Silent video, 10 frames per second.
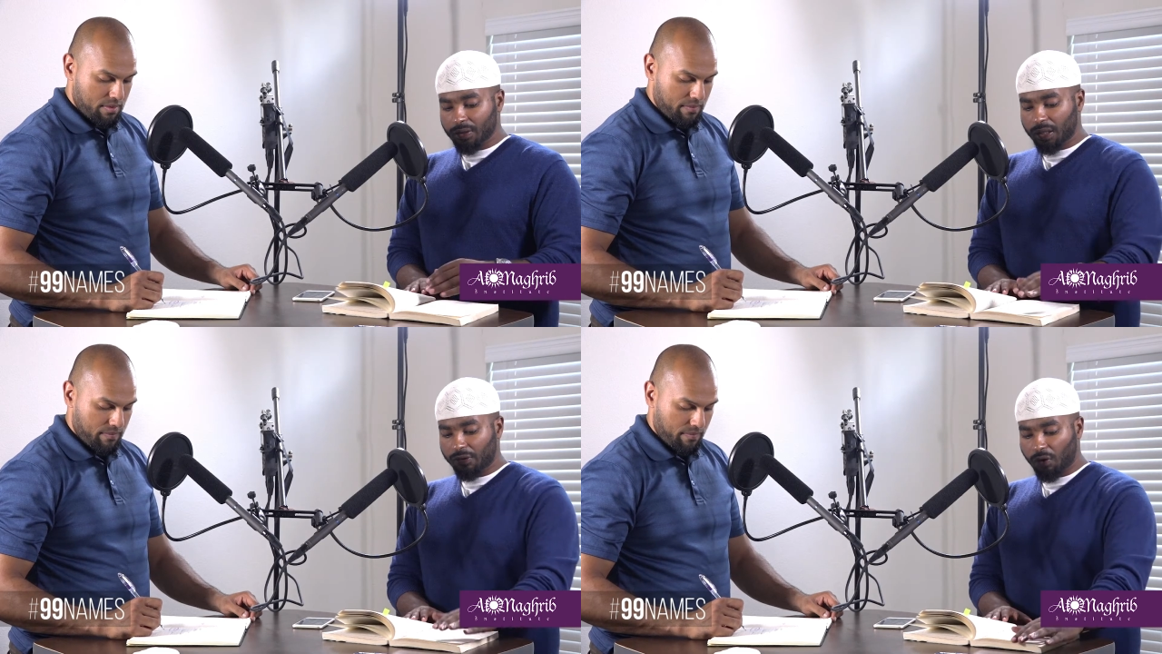Speaker 1: wa
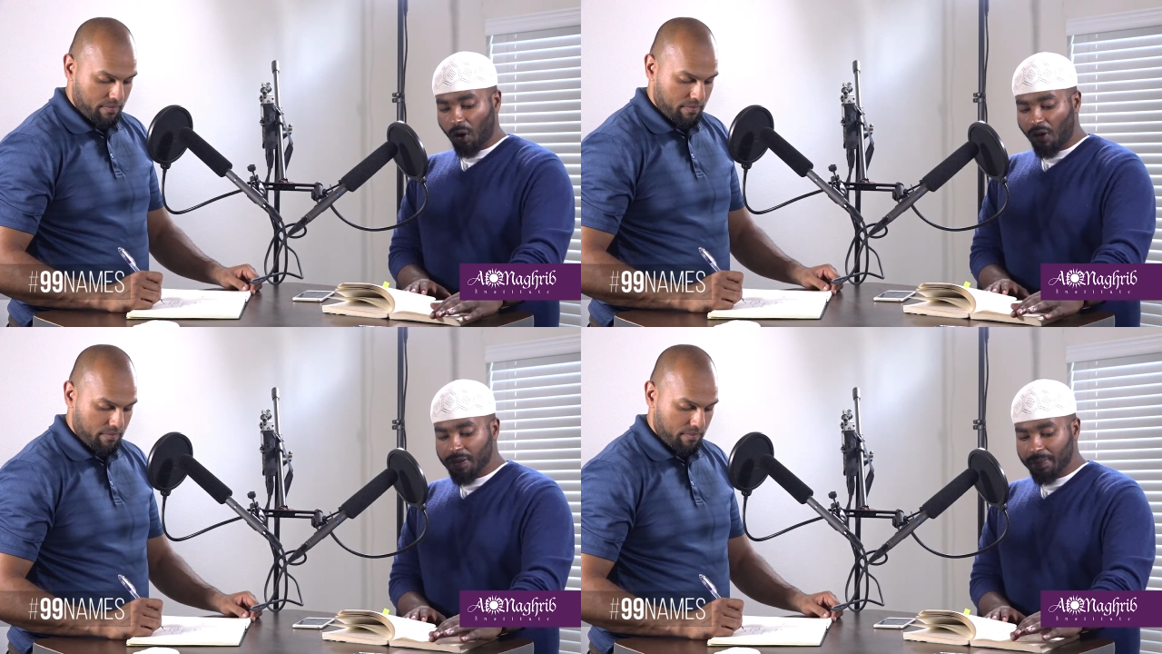Jal, so
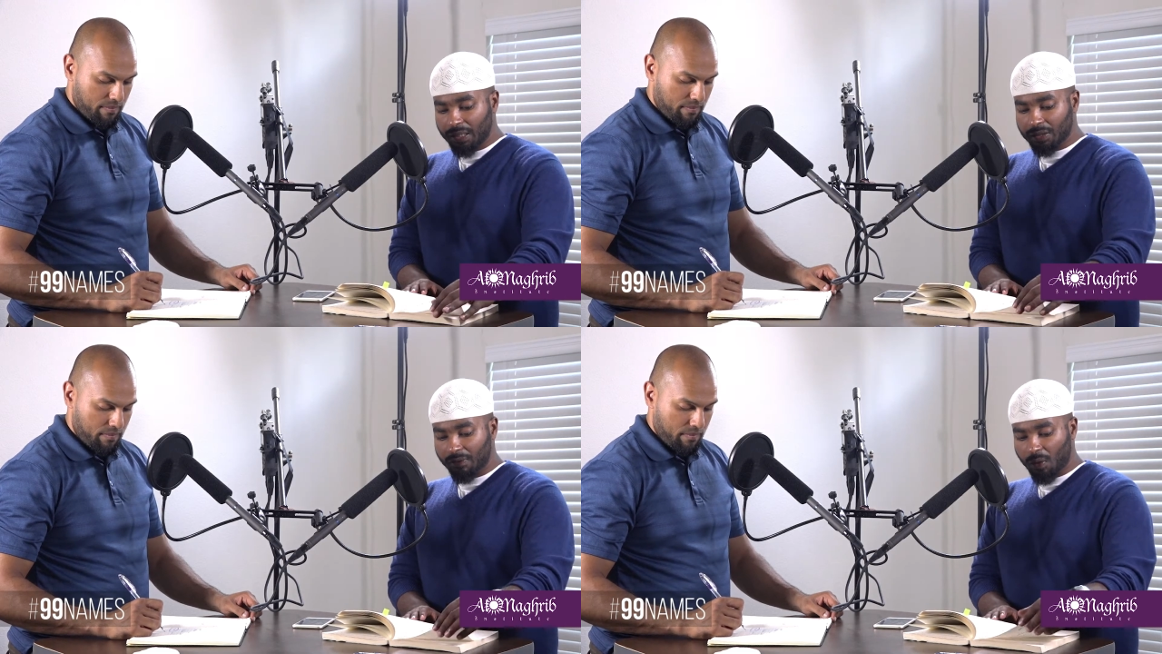of the meanings
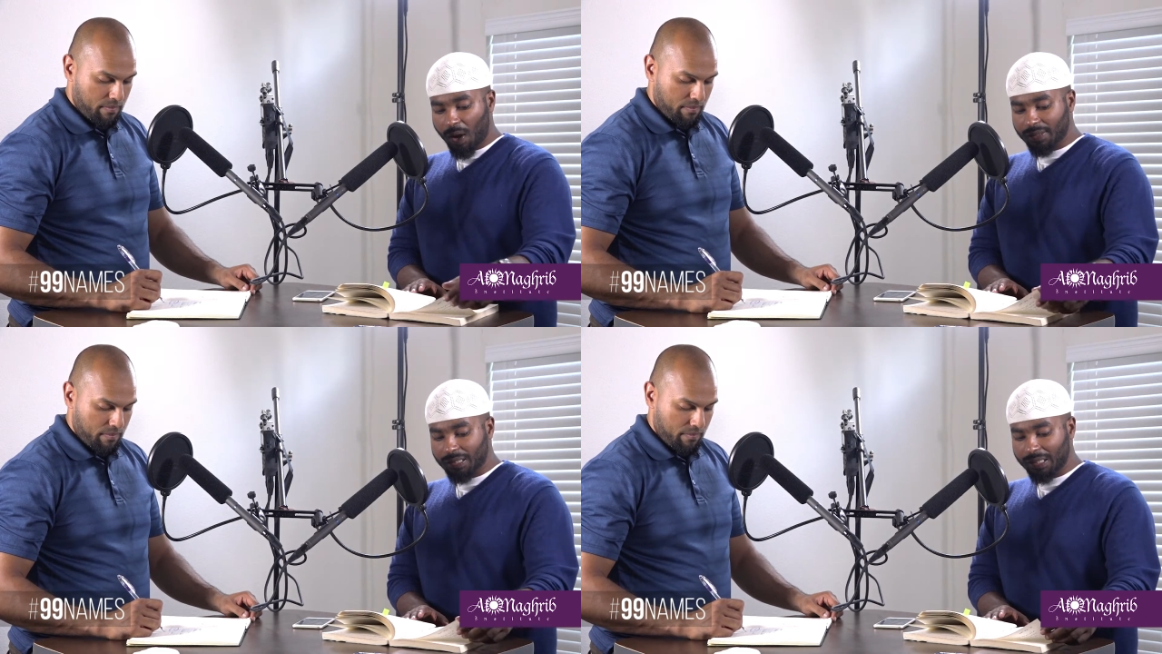of
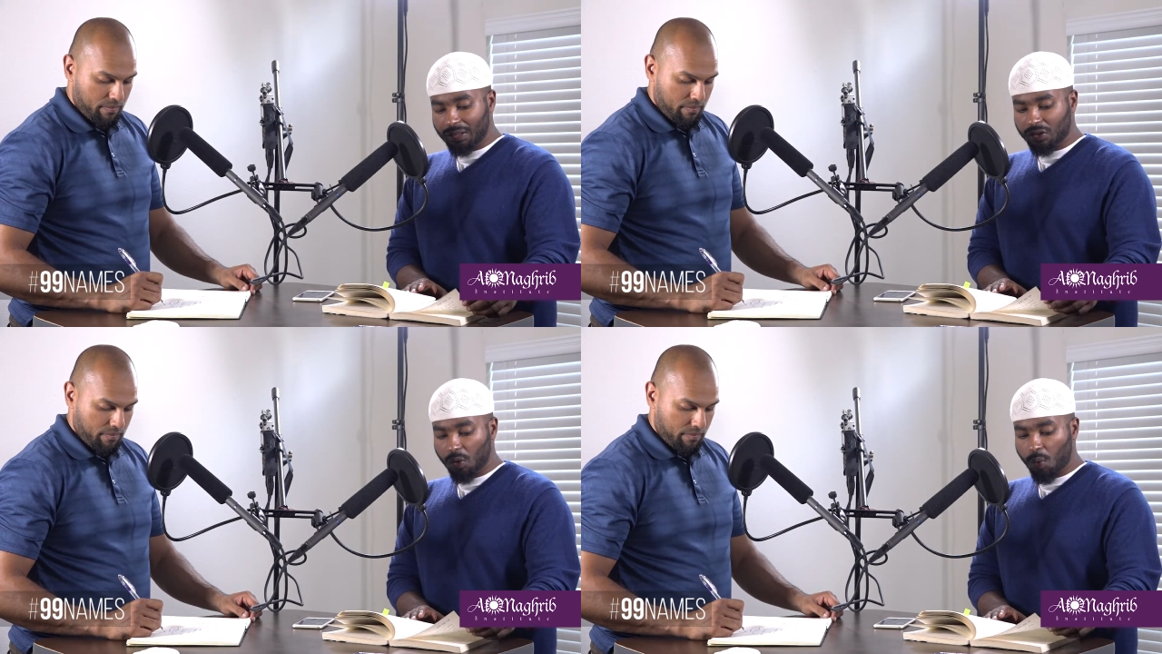Al-Wasi' is
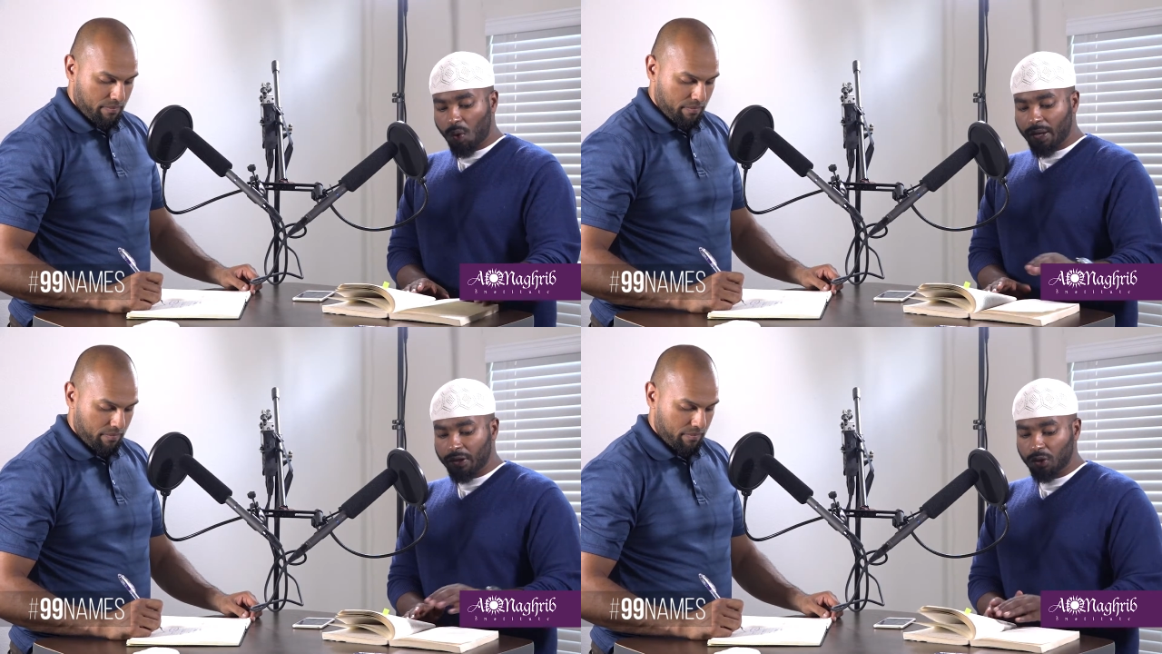the one